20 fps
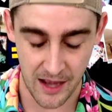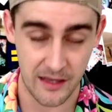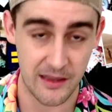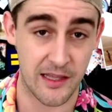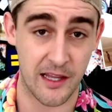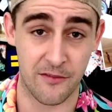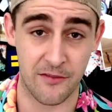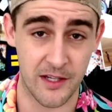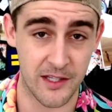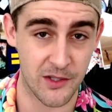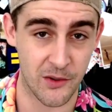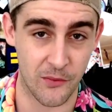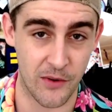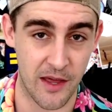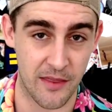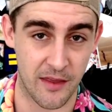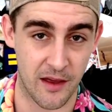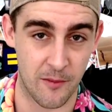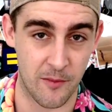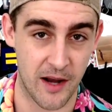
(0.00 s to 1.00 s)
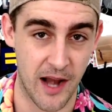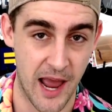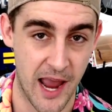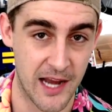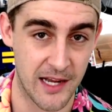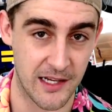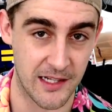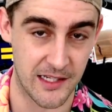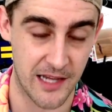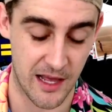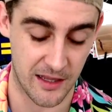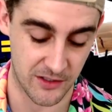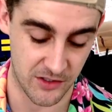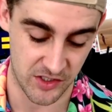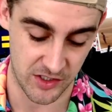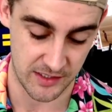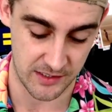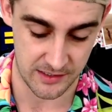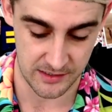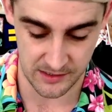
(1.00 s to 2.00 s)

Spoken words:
Loving the weather, but hating the allergies.